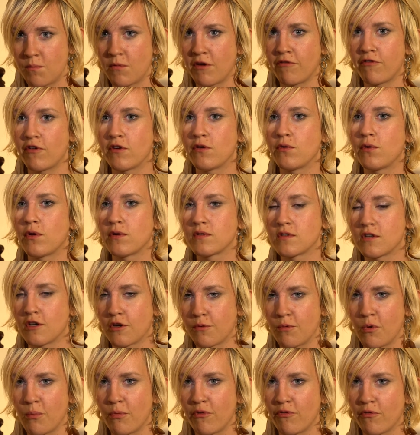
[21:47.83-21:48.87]
my friend who I was
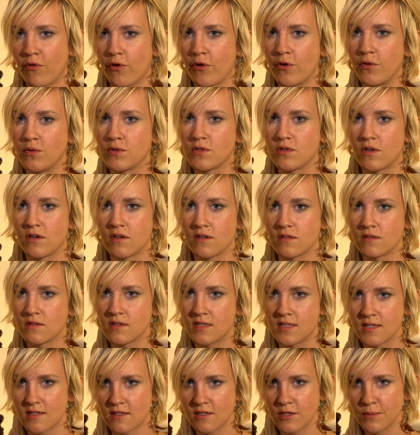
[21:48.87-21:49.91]
talking about before, who started
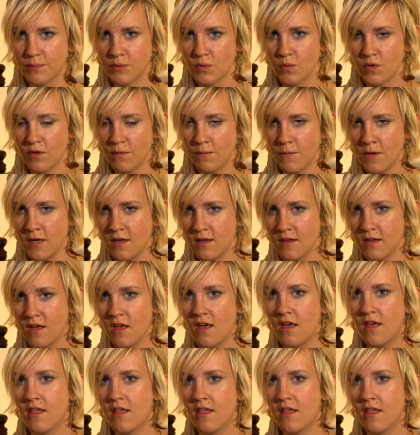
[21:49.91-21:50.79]
Stick Lips with me,